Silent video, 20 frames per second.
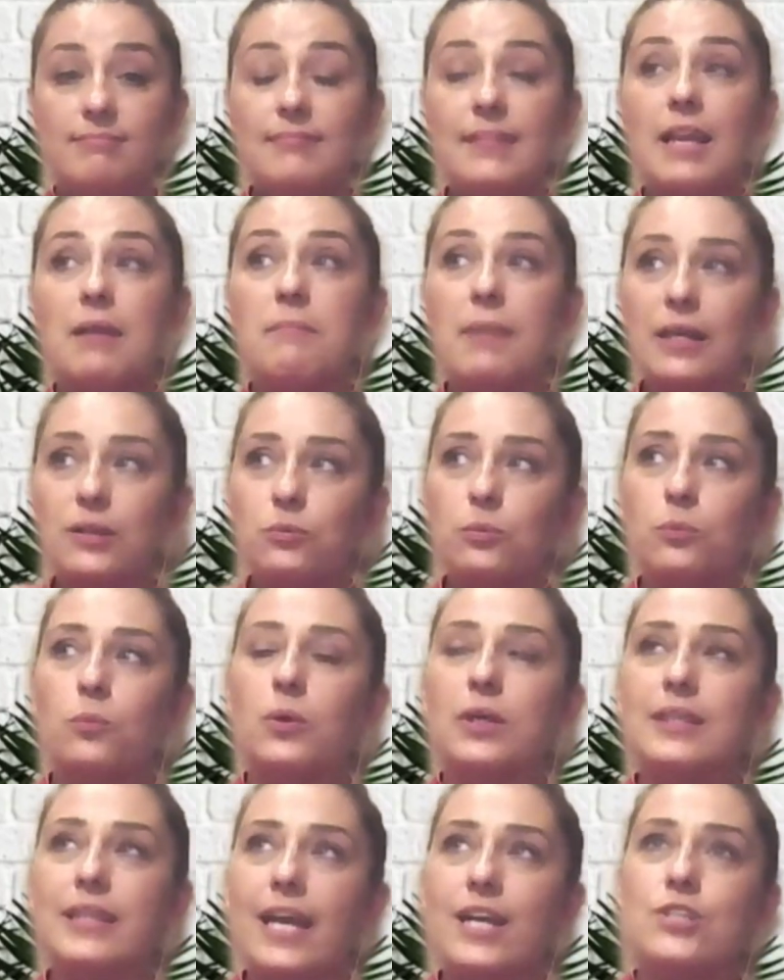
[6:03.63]
But
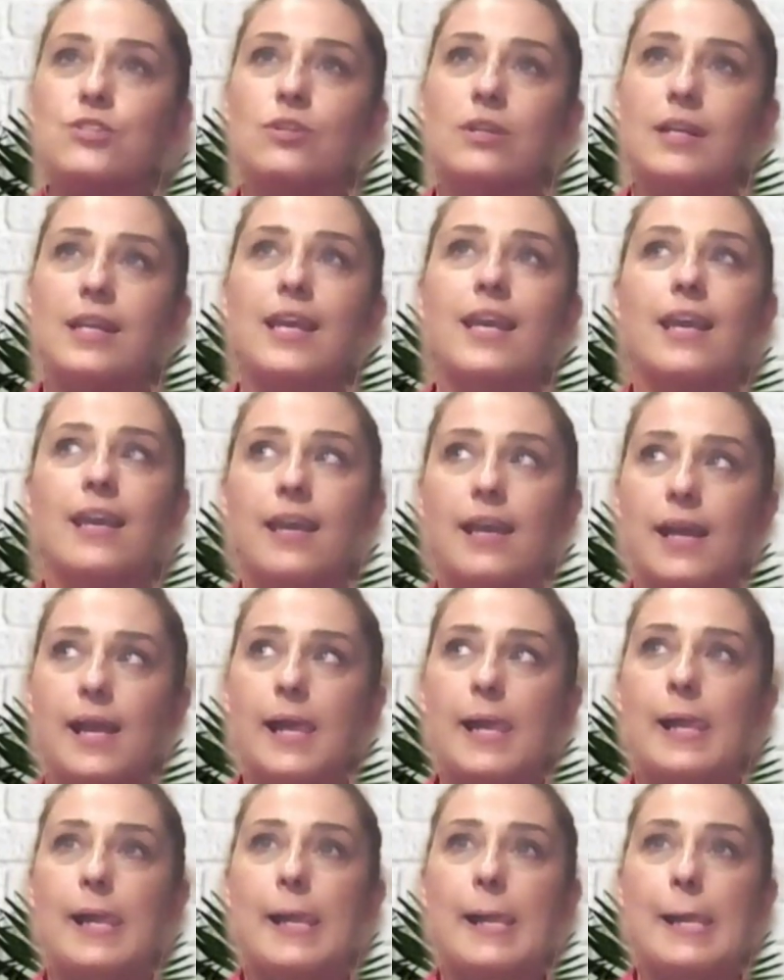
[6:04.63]
what actually
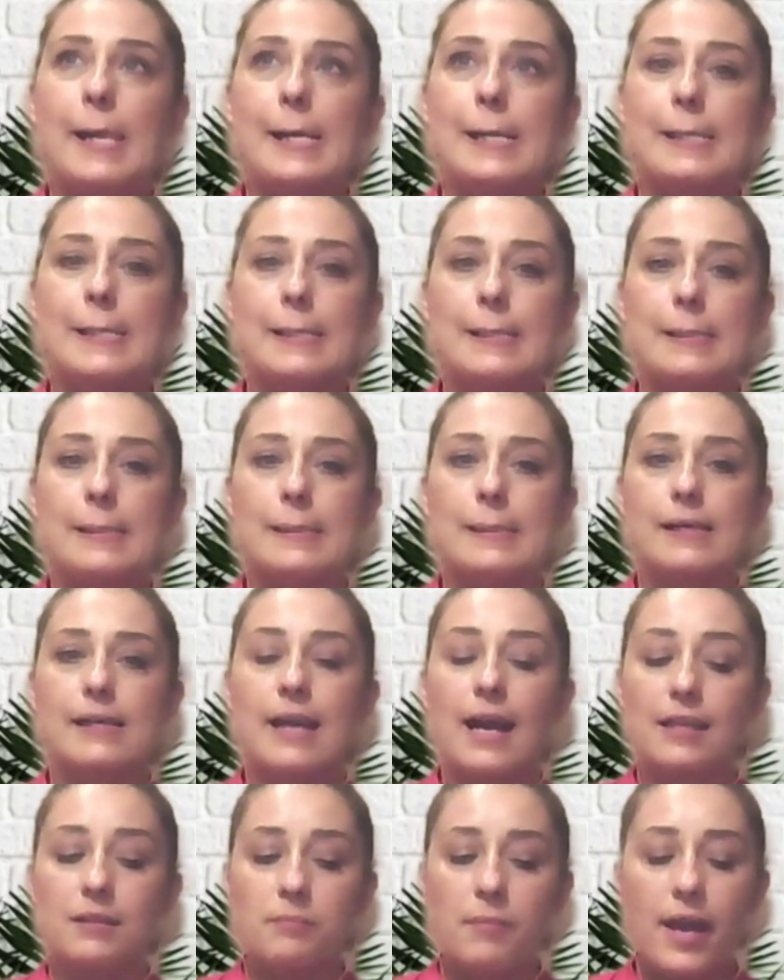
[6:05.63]

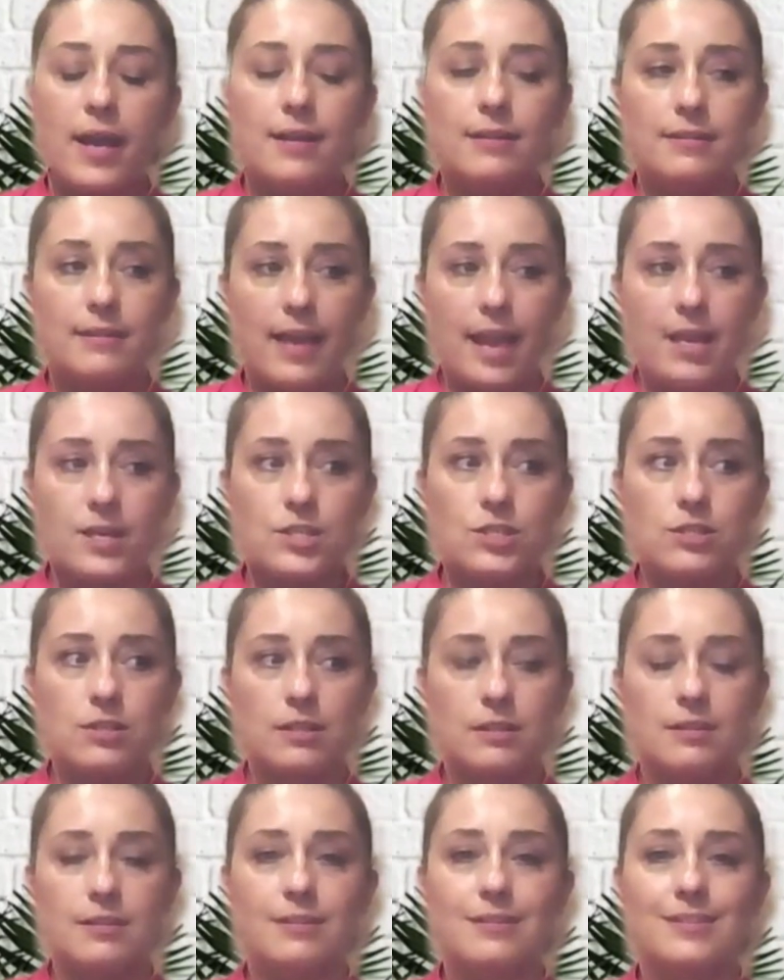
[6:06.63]
got my
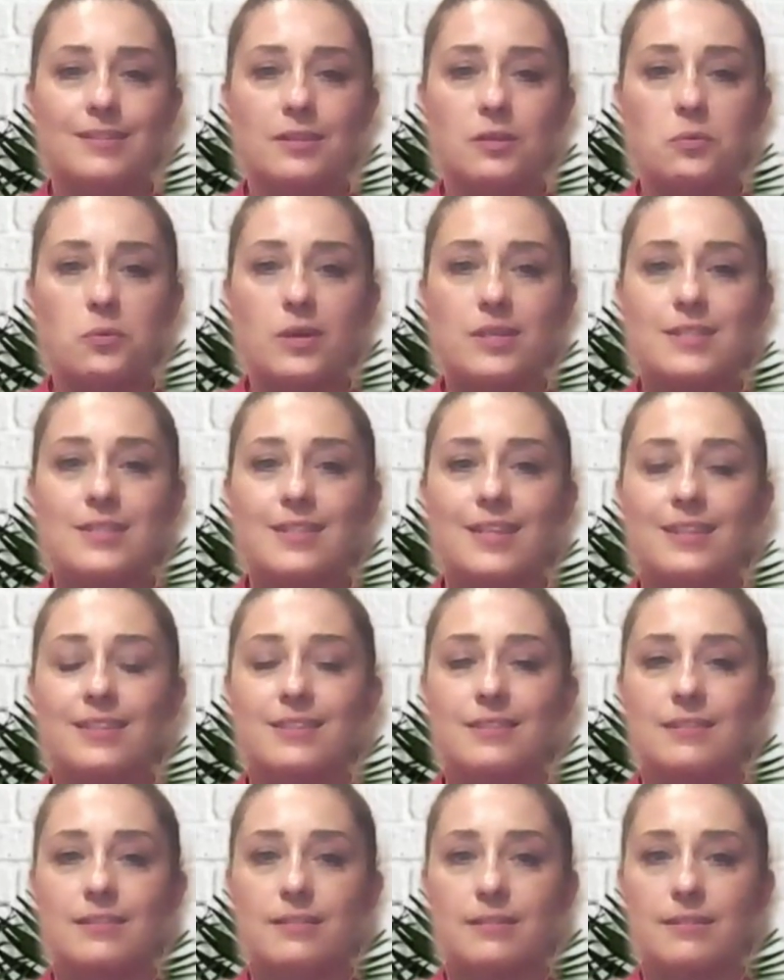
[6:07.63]
attention was
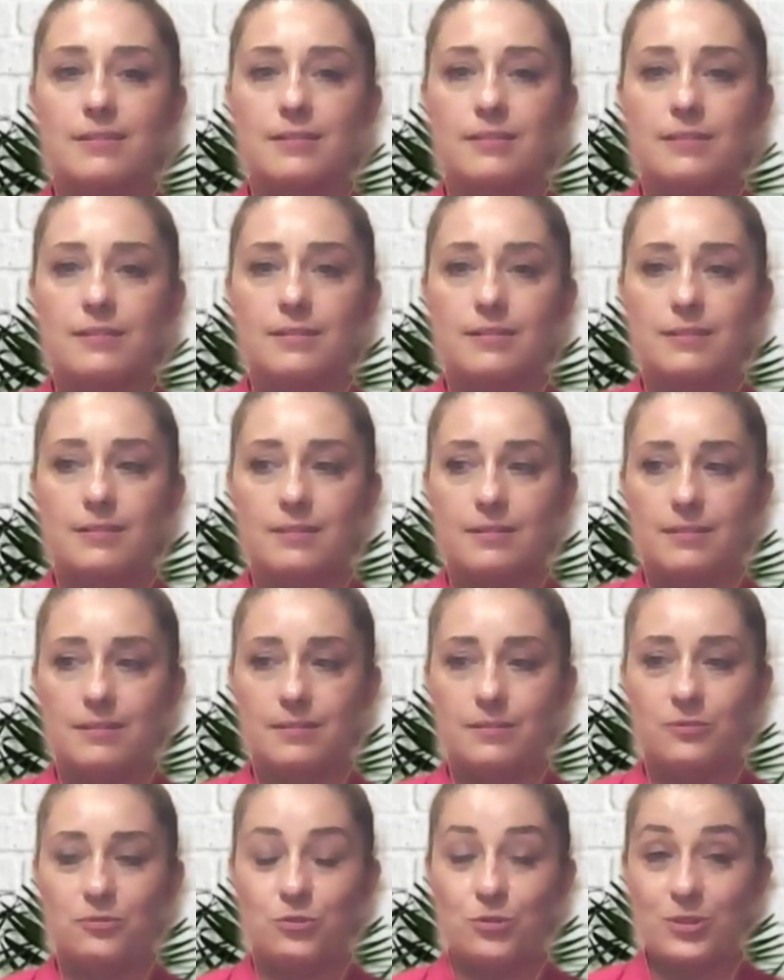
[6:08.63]
that
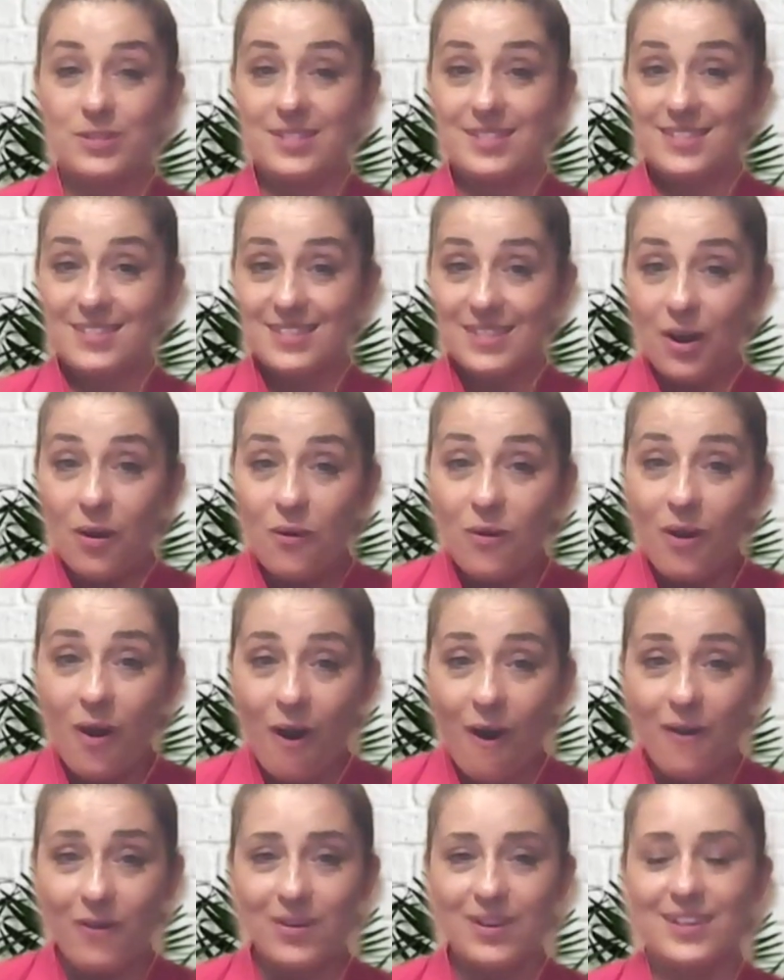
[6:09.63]
for so
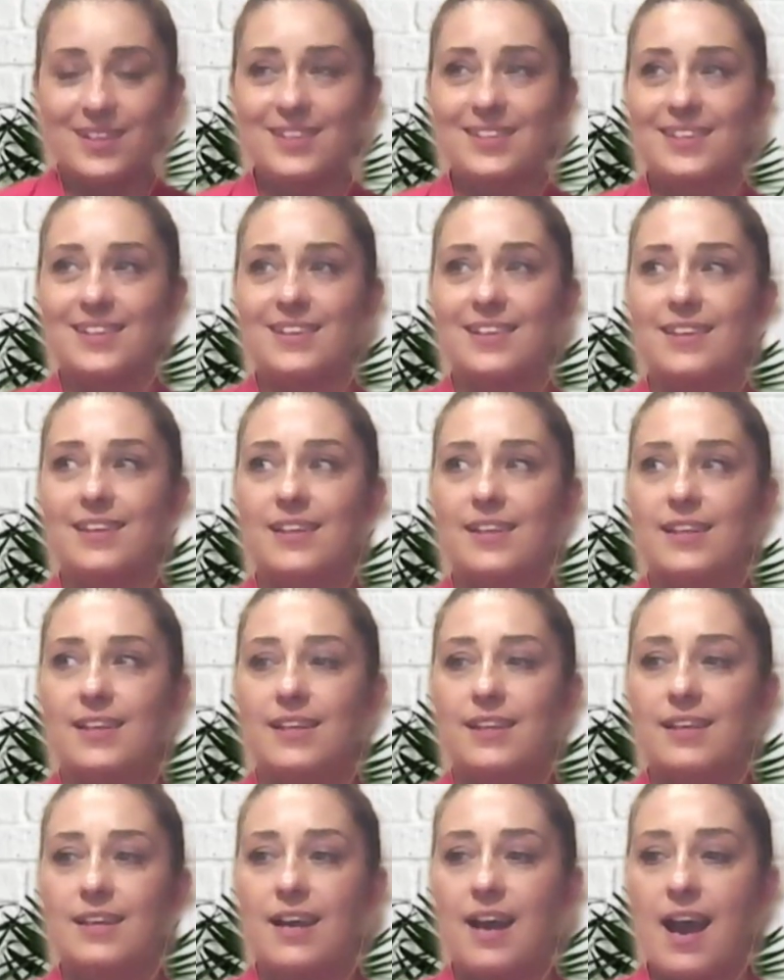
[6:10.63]
long
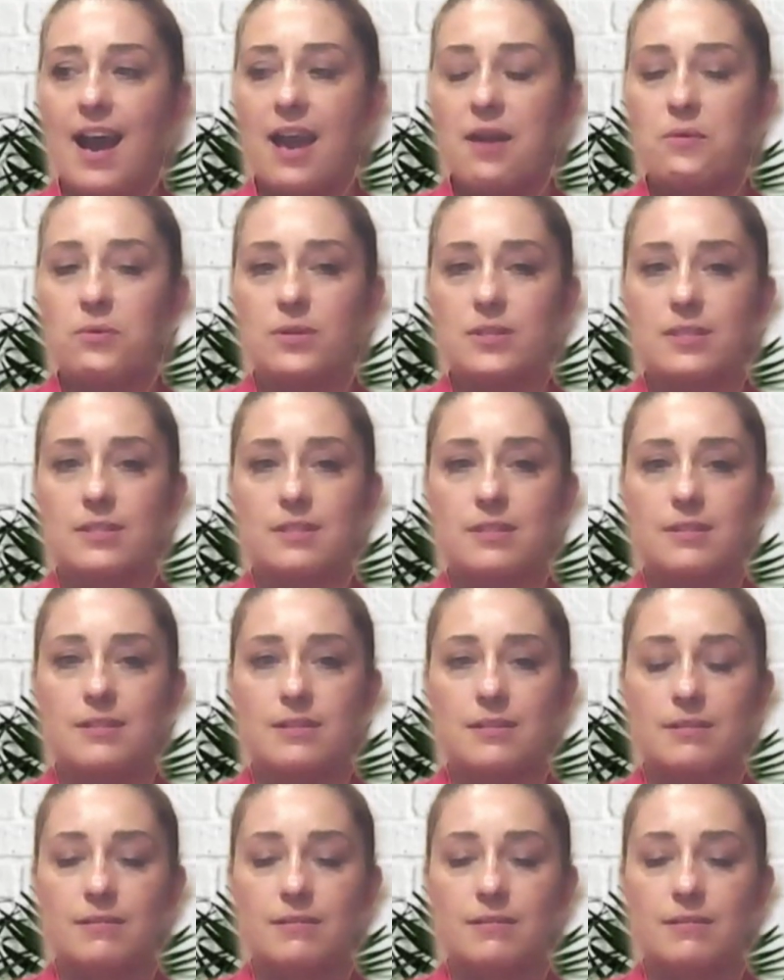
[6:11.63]
I was